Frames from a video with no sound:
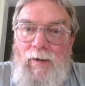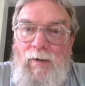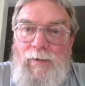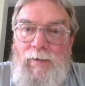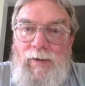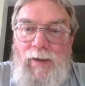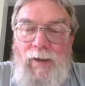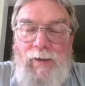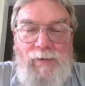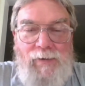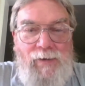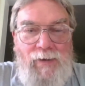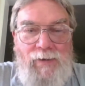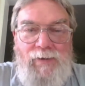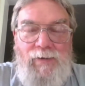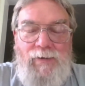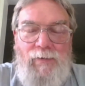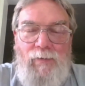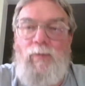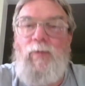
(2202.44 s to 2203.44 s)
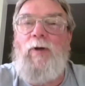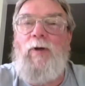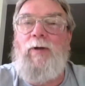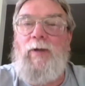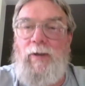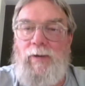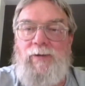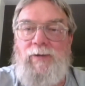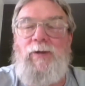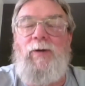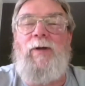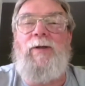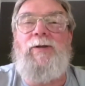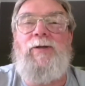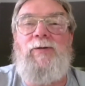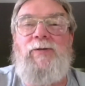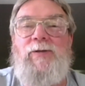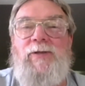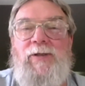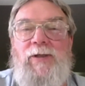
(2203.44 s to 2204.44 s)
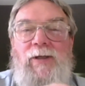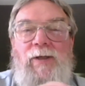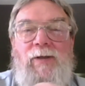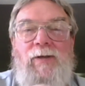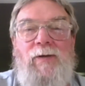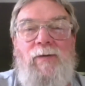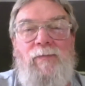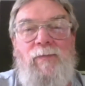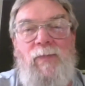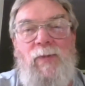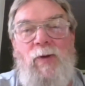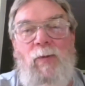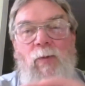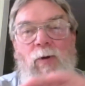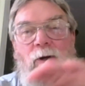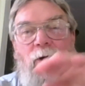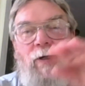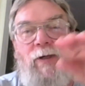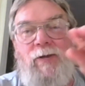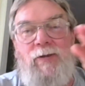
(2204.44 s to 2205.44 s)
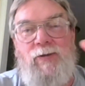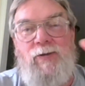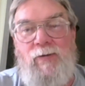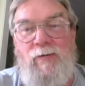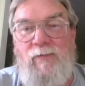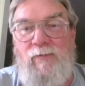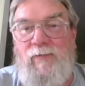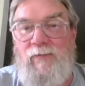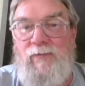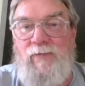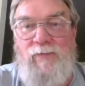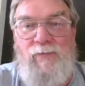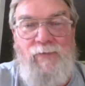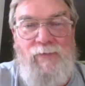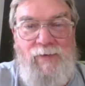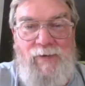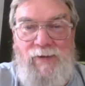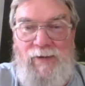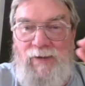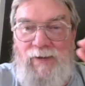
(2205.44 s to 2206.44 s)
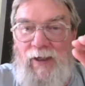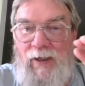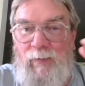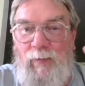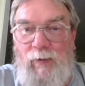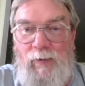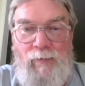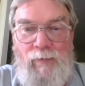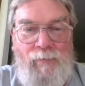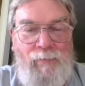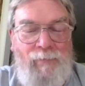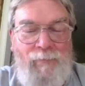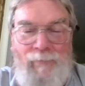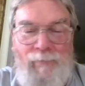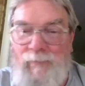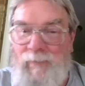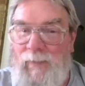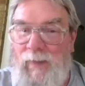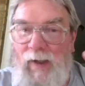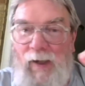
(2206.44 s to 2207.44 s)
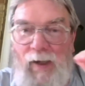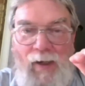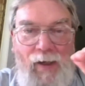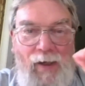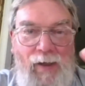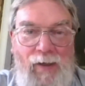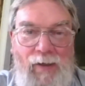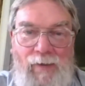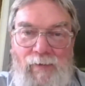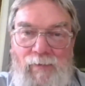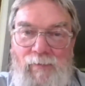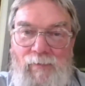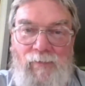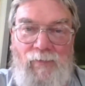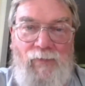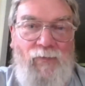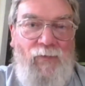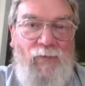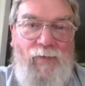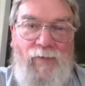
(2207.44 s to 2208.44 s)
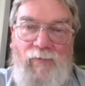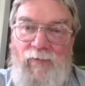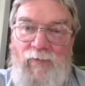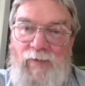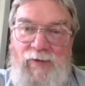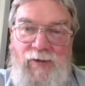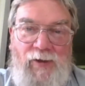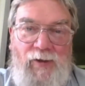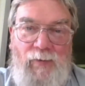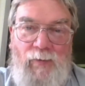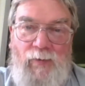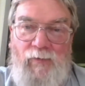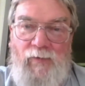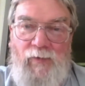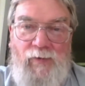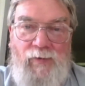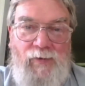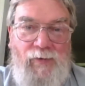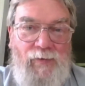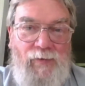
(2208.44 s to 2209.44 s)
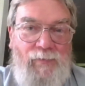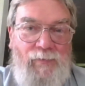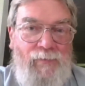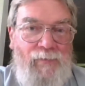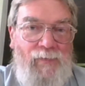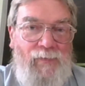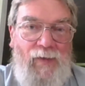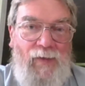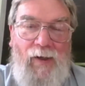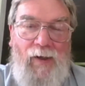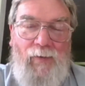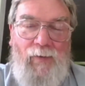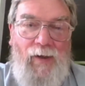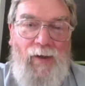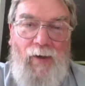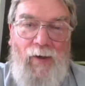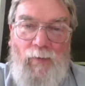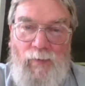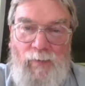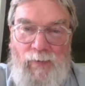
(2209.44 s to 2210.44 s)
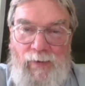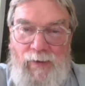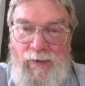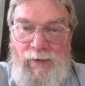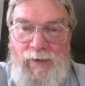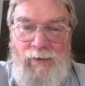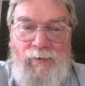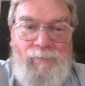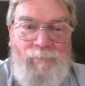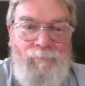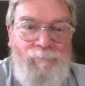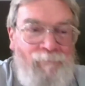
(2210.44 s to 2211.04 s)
Yes. Okay. So I do see the market sort of stable, and for the foreseeable future. That would be,